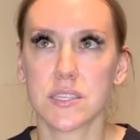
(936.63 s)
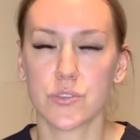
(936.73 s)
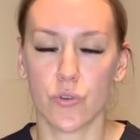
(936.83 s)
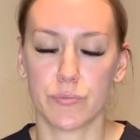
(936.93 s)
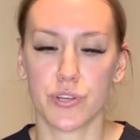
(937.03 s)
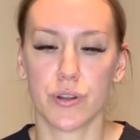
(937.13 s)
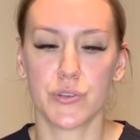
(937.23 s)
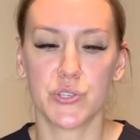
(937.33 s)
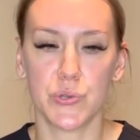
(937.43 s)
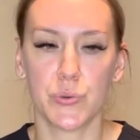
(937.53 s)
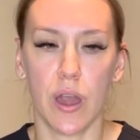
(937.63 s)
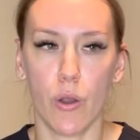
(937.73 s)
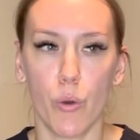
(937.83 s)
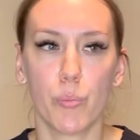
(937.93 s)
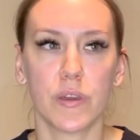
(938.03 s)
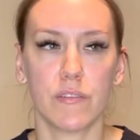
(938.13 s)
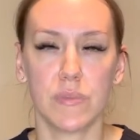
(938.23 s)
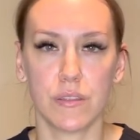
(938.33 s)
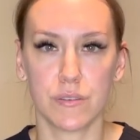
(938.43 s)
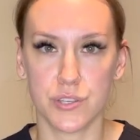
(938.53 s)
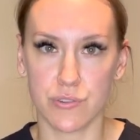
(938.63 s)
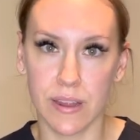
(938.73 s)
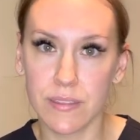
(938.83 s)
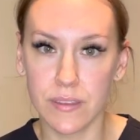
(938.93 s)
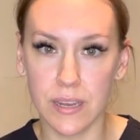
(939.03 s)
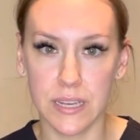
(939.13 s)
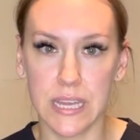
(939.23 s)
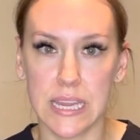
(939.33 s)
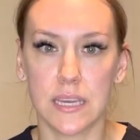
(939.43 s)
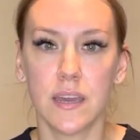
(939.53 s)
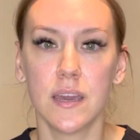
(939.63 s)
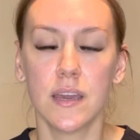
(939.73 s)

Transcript: scripture to help give me the strength that I need